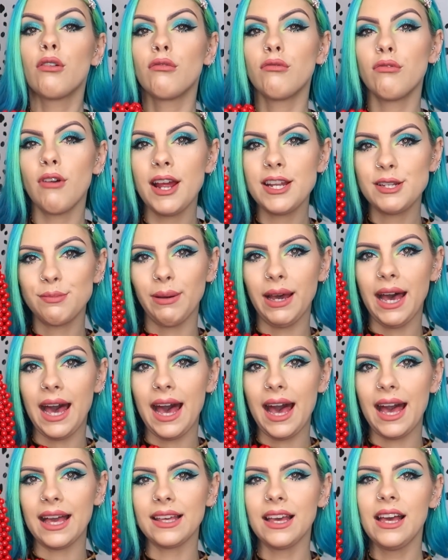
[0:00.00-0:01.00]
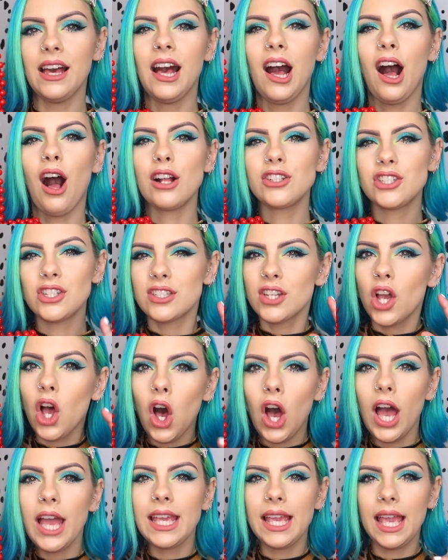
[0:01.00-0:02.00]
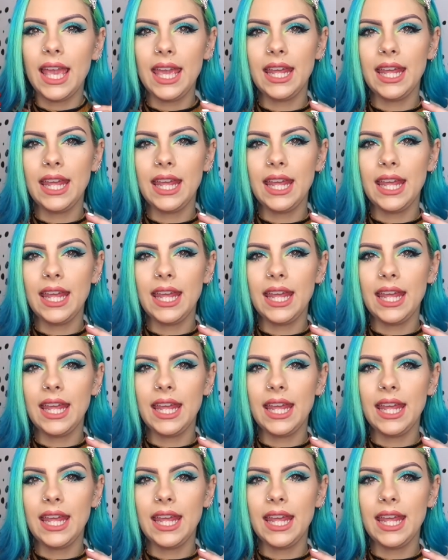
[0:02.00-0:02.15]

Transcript: red bag. Just tying